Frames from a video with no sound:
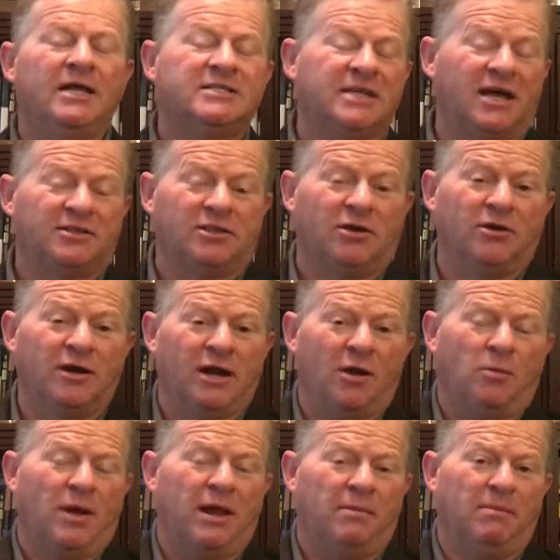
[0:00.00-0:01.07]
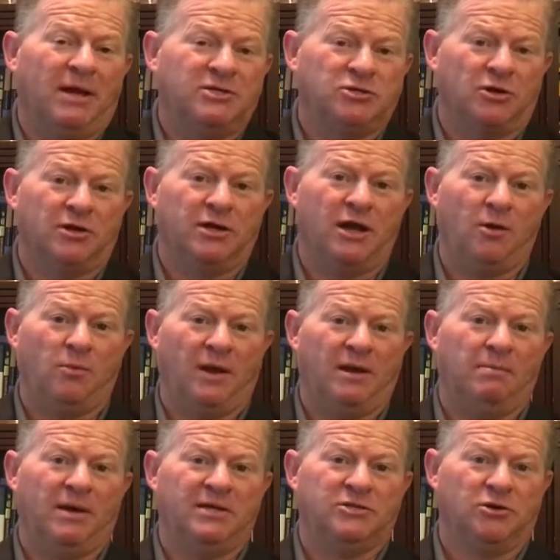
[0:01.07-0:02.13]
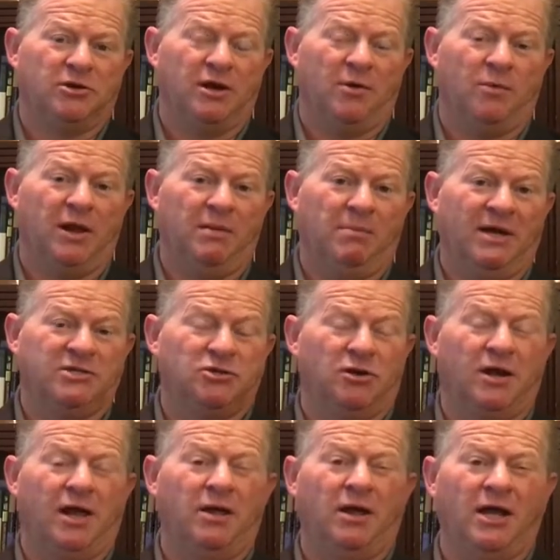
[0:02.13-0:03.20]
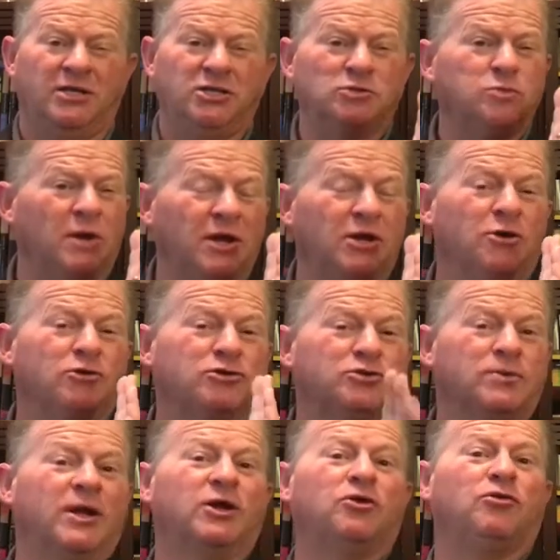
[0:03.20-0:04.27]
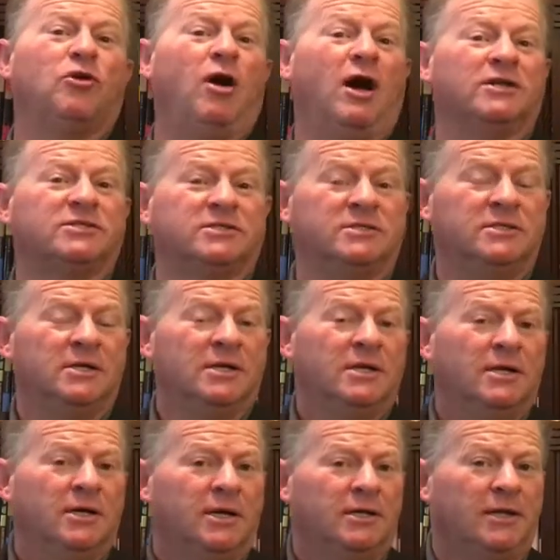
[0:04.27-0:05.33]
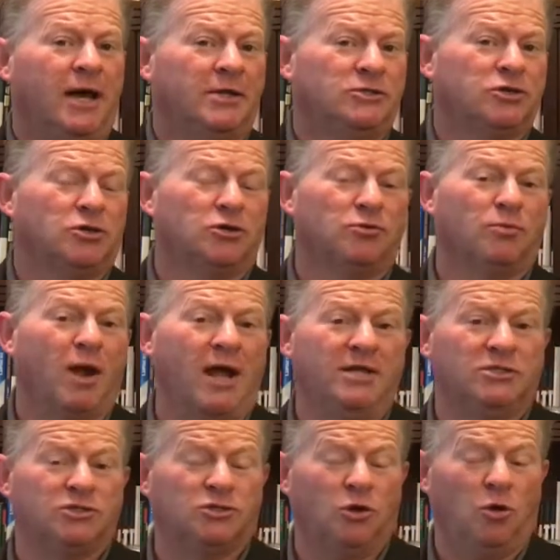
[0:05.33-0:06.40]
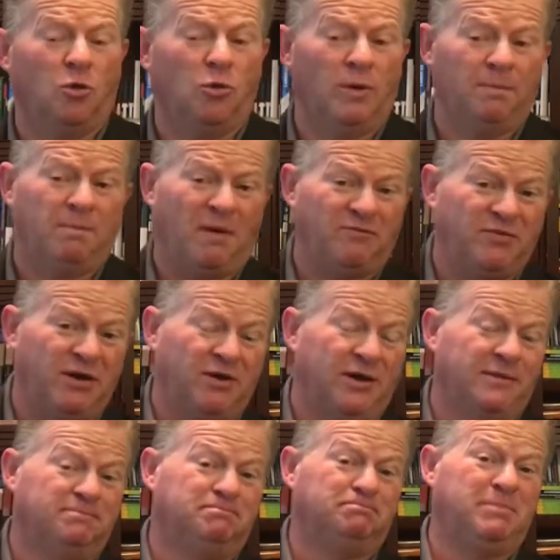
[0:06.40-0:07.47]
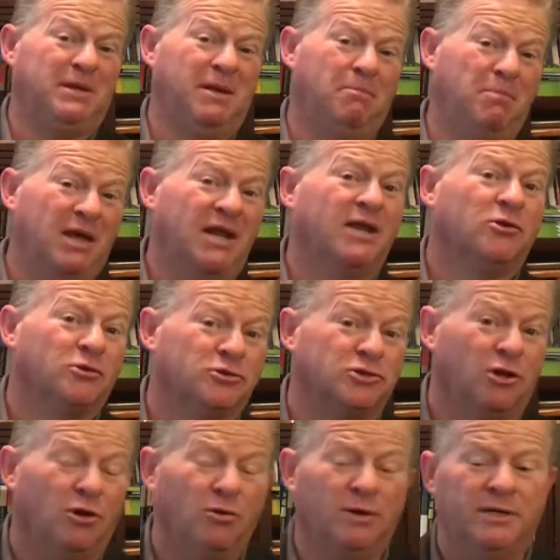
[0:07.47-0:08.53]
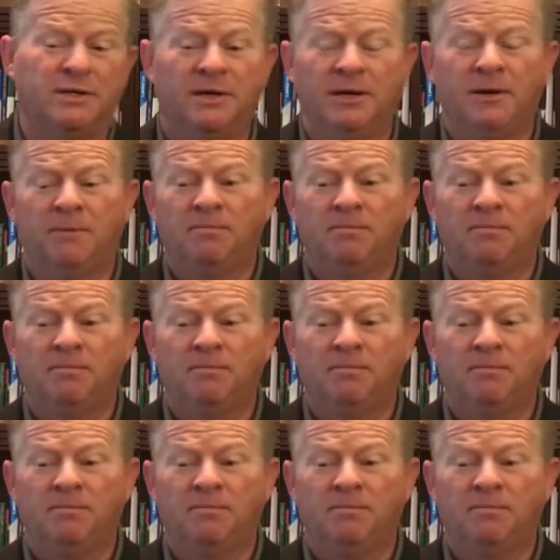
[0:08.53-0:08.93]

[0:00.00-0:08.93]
I sat there, and I waited my turn, and I waited my turn, and I waited my turn. I, I just wanted to go straight across, not turn right, so I figured it'd be a minute or so, and